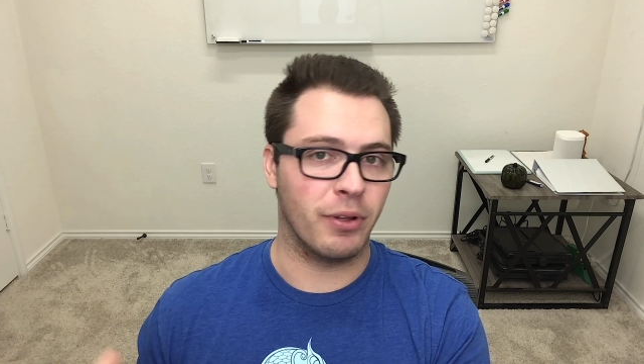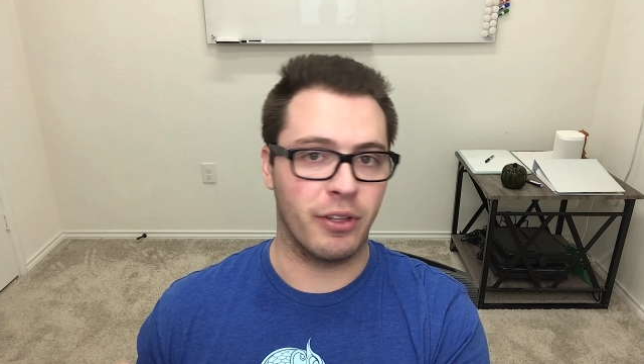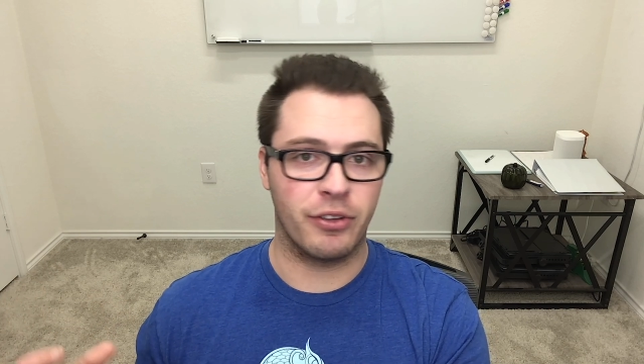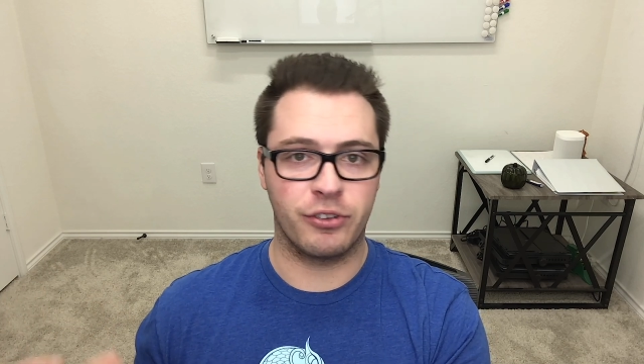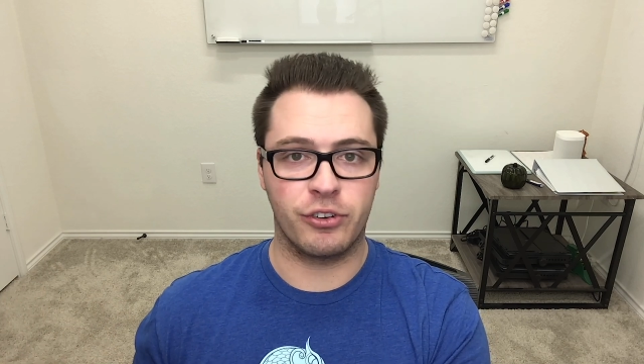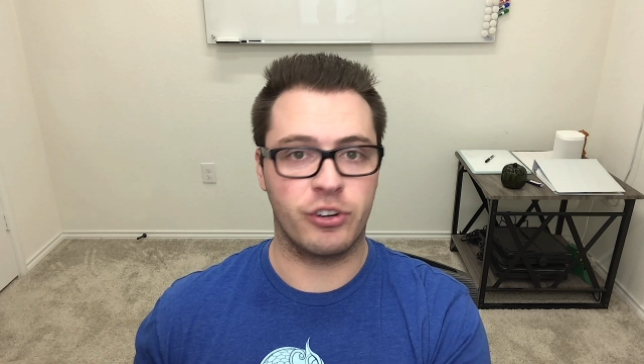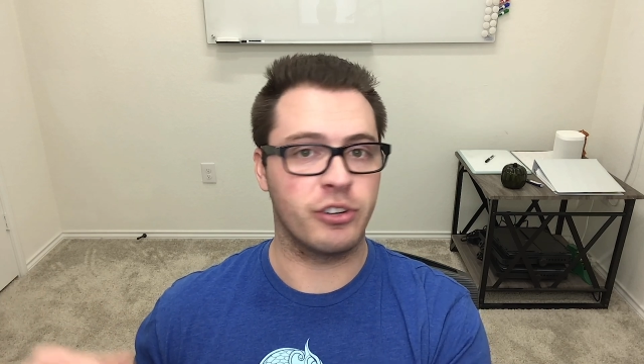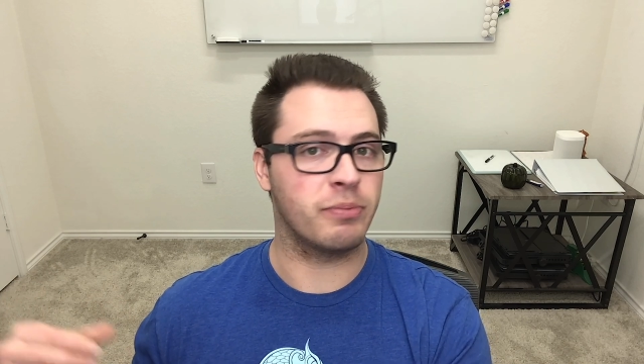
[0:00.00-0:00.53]
Those
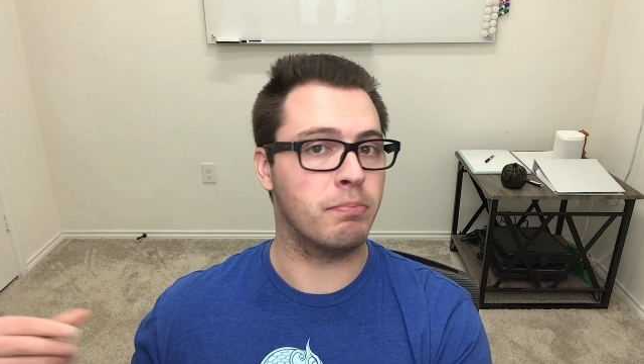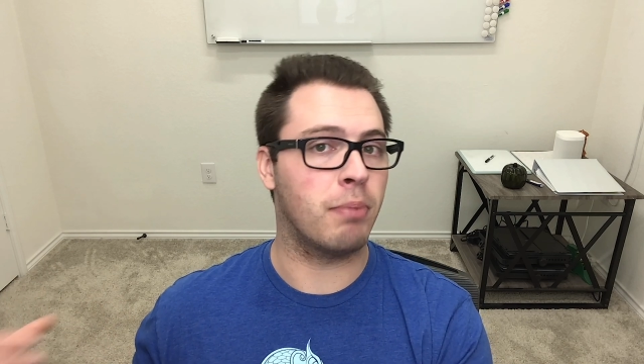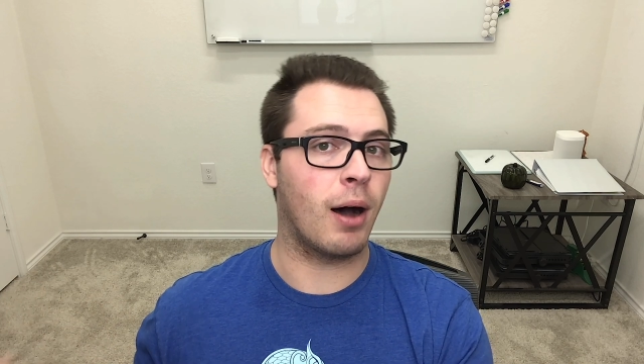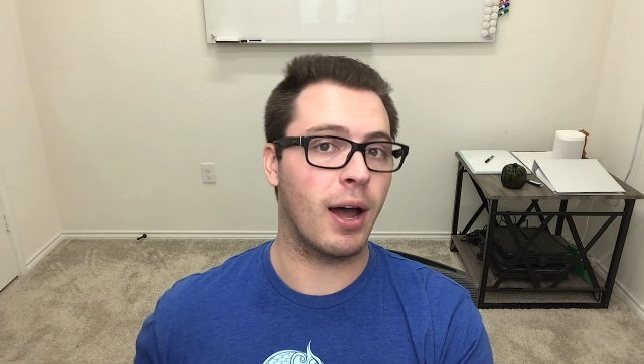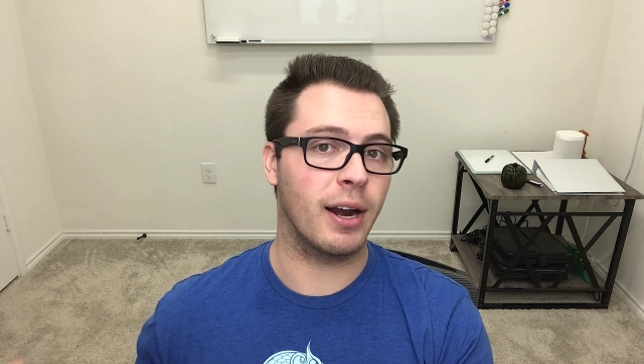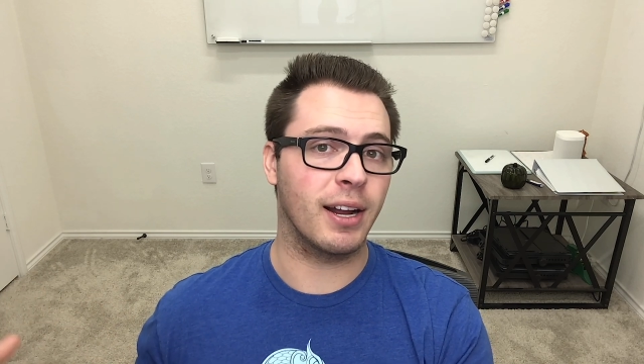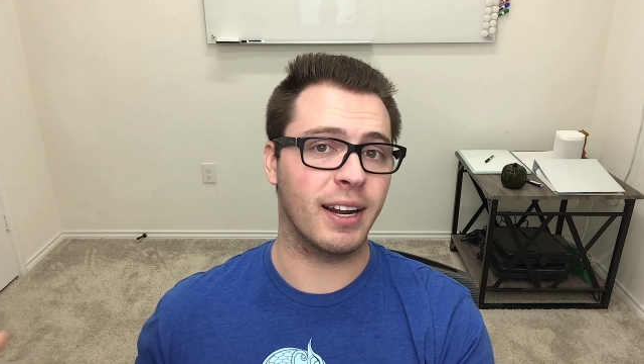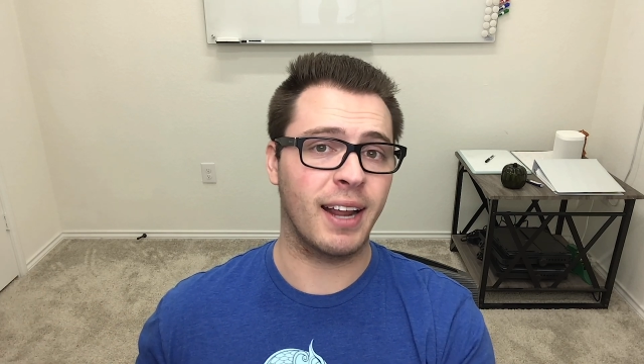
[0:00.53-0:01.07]
are just
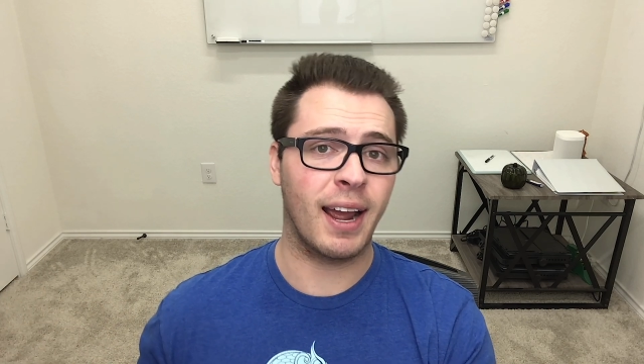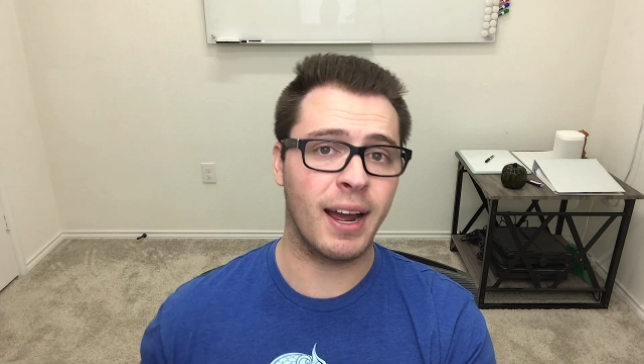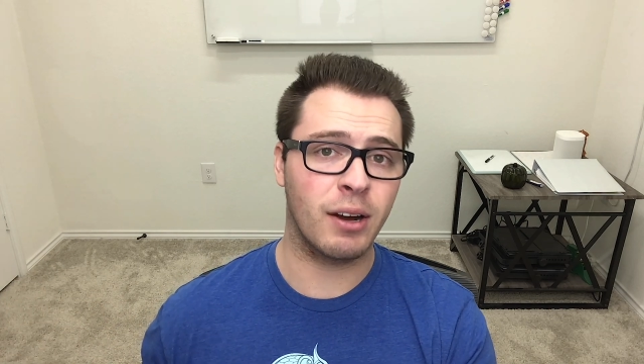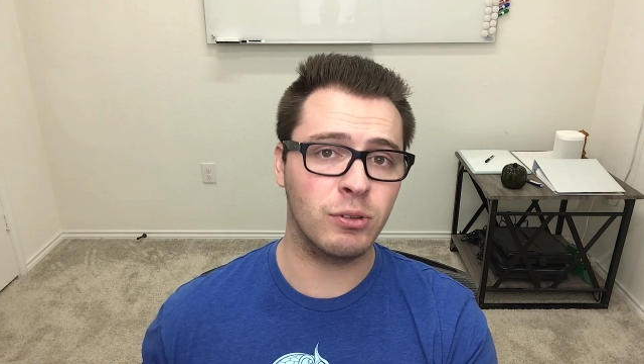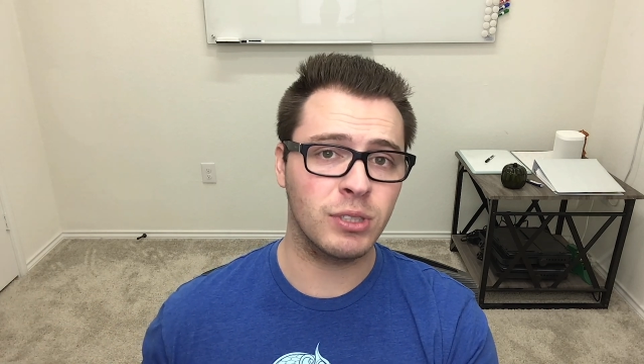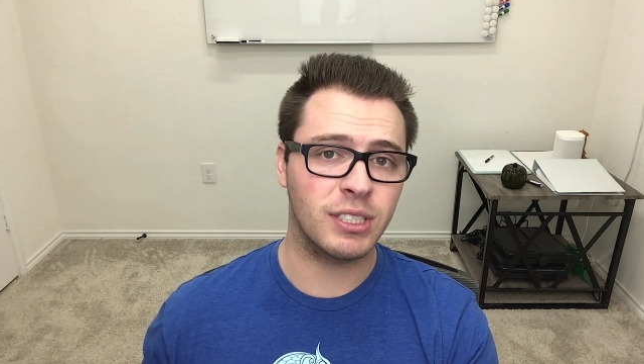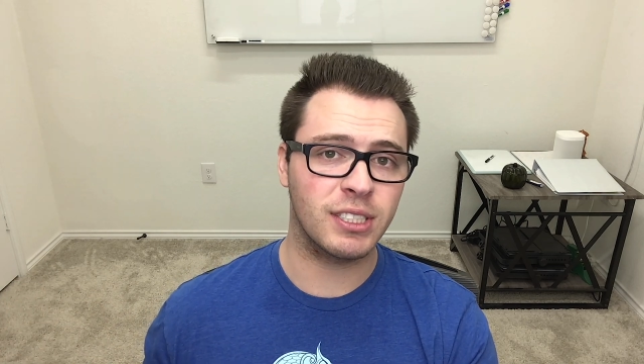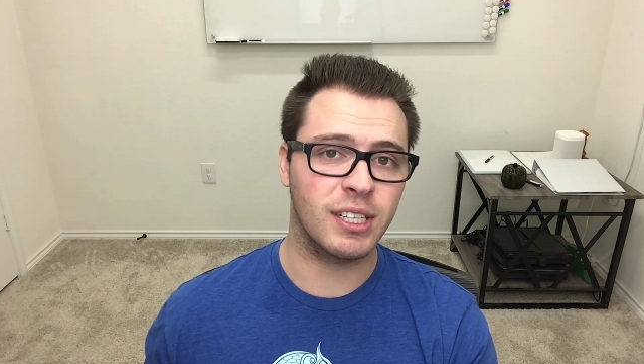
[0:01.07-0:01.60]
bot
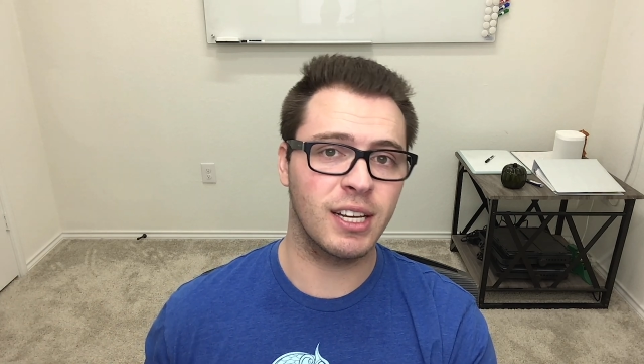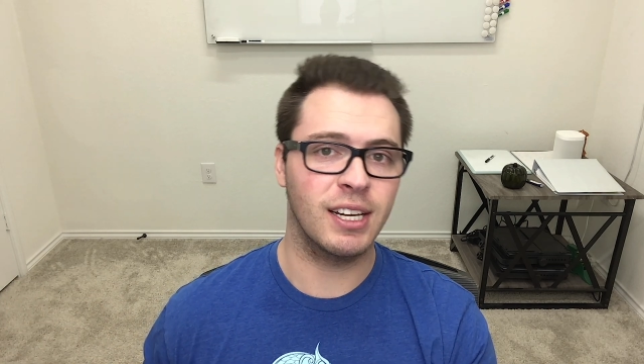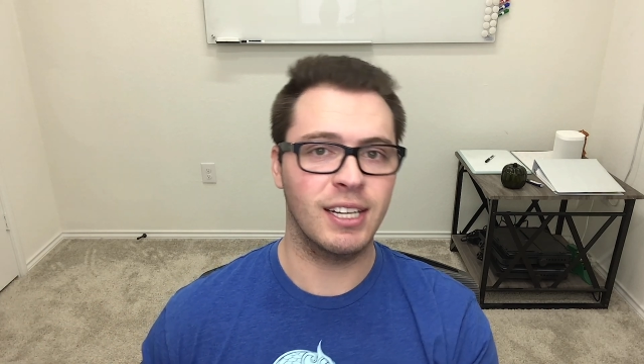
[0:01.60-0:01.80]
accounts.